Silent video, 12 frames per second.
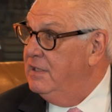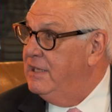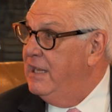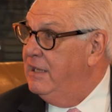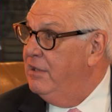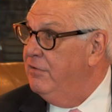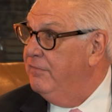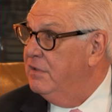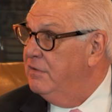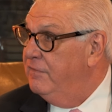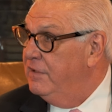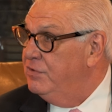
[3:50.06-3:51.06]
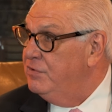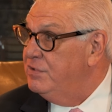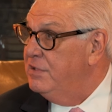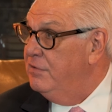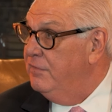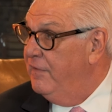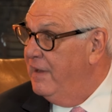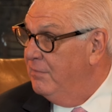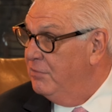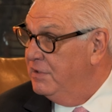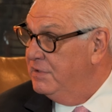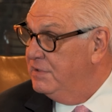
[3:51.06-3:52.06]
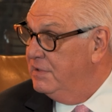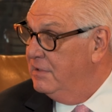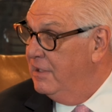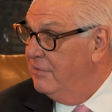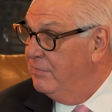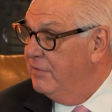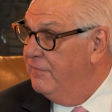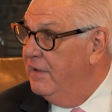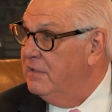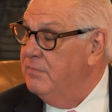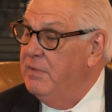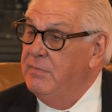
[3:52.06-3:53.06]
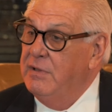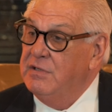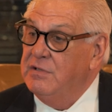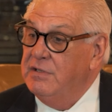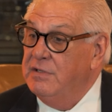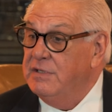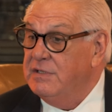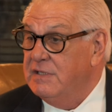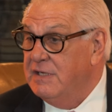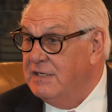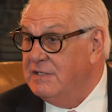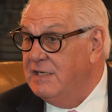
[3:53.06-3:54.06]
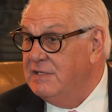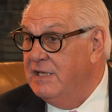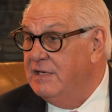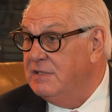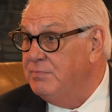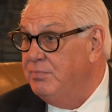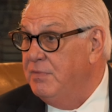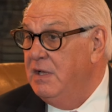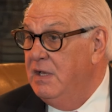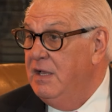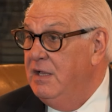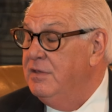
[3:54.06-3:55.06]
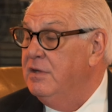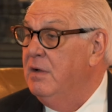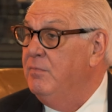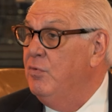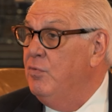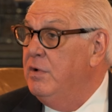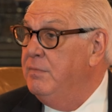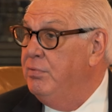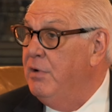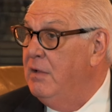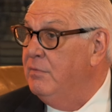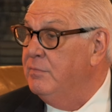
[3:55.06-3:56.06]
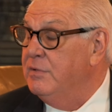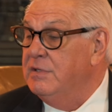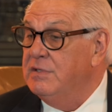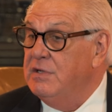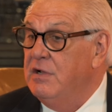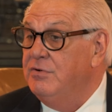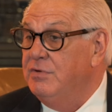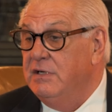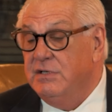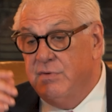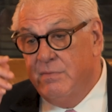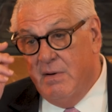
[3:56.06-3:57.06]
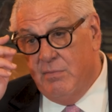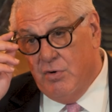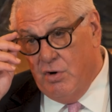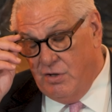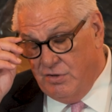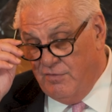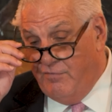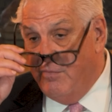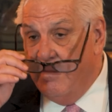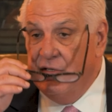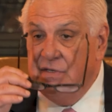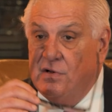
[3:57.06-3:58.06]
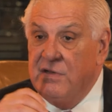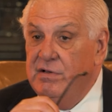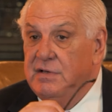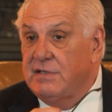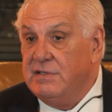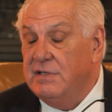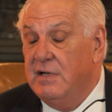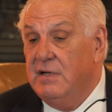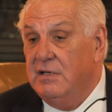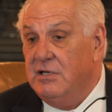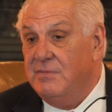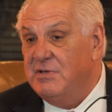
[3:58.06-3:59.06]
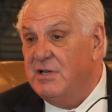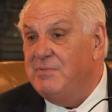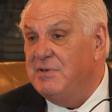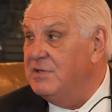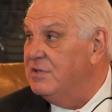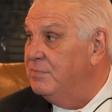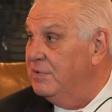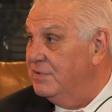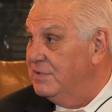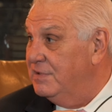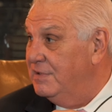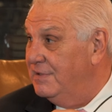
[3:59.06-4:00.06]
take care of individuals and their families that have been affected by mental illness, and as I said, is the #1 problem in this country. Because remember, also from mental illness comes substance abuse,